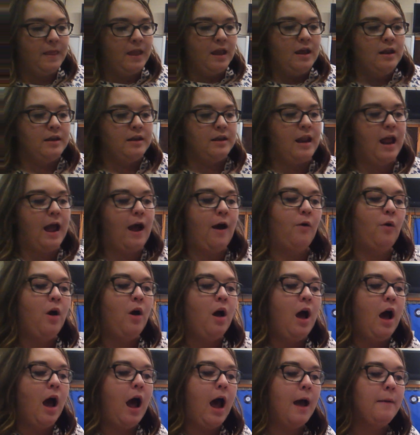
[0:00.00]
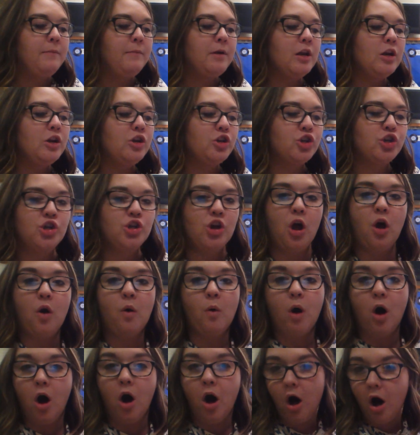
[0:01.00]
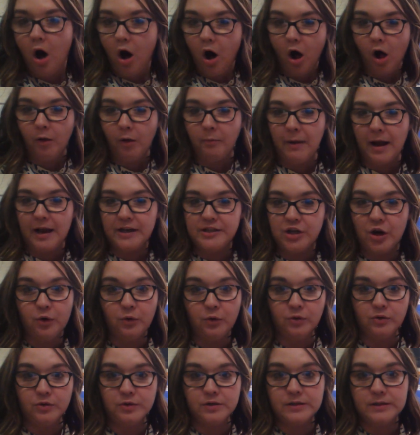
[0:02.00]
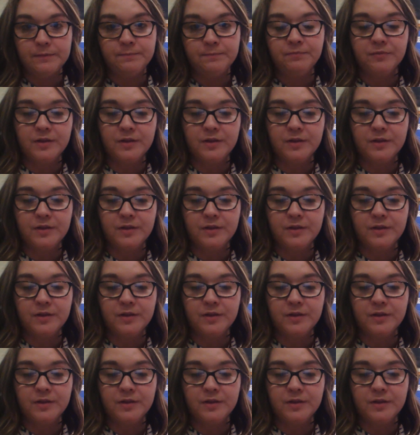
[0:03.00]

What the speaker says: Now, I'm going to show all my totals.